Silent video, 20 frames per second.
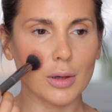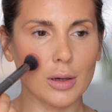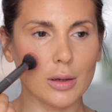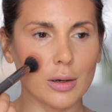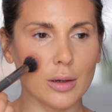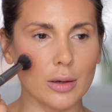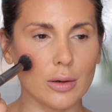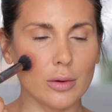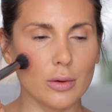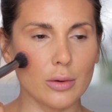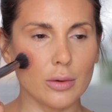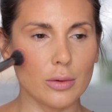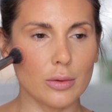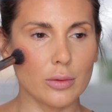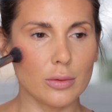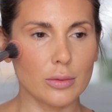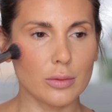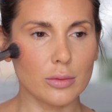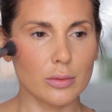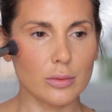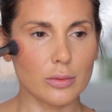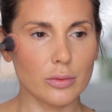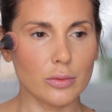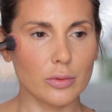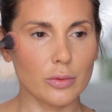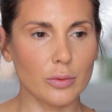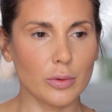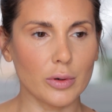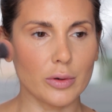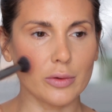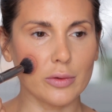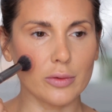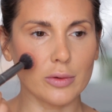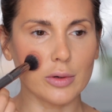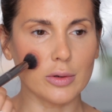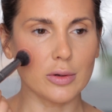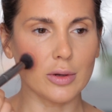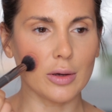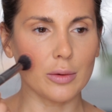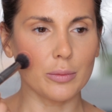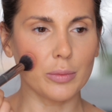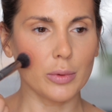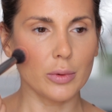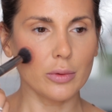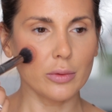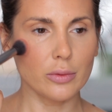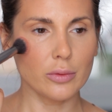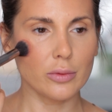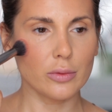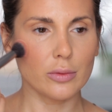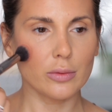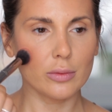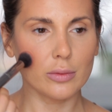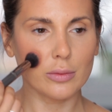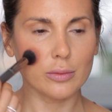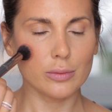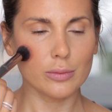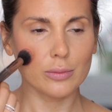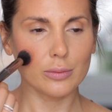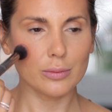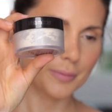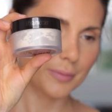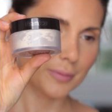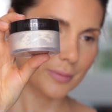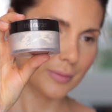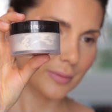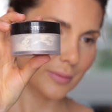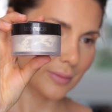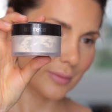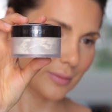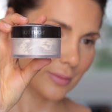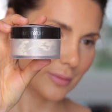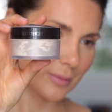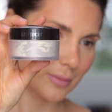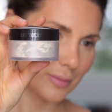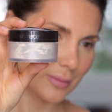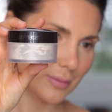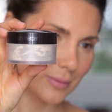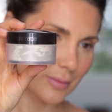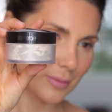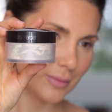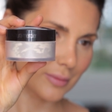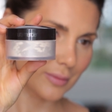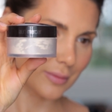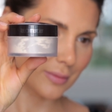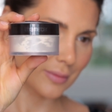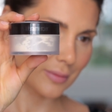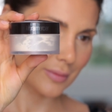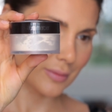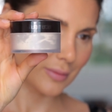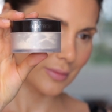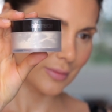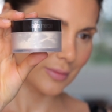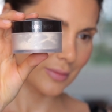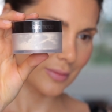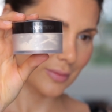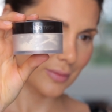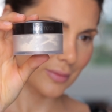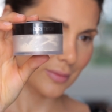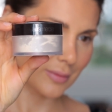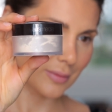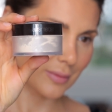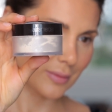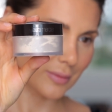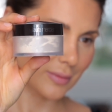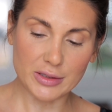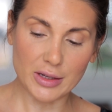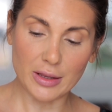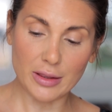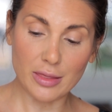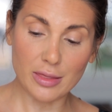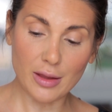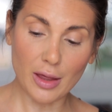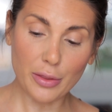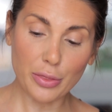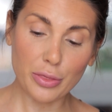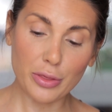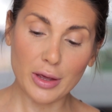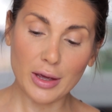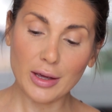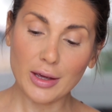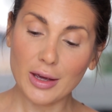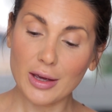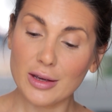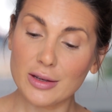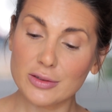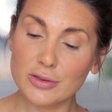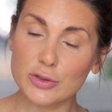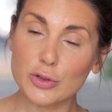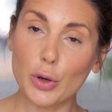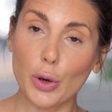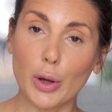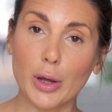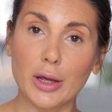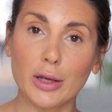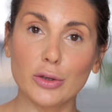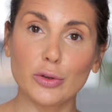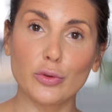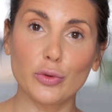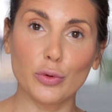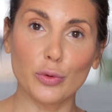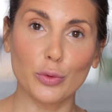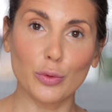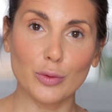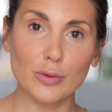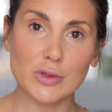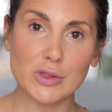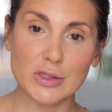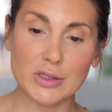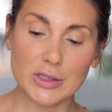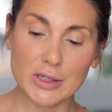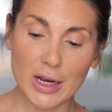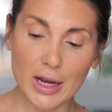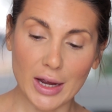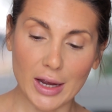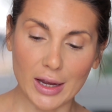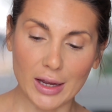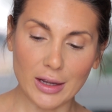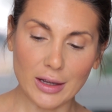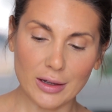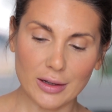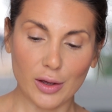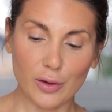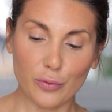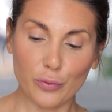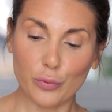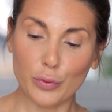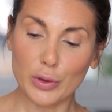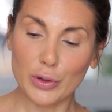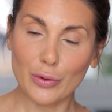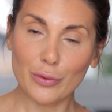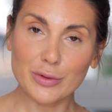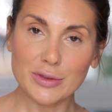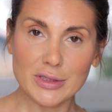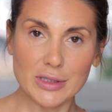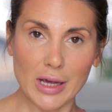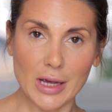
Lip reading: and I go towards the temples. Powder, Laura Mercier, because nothing is going to stay if we don't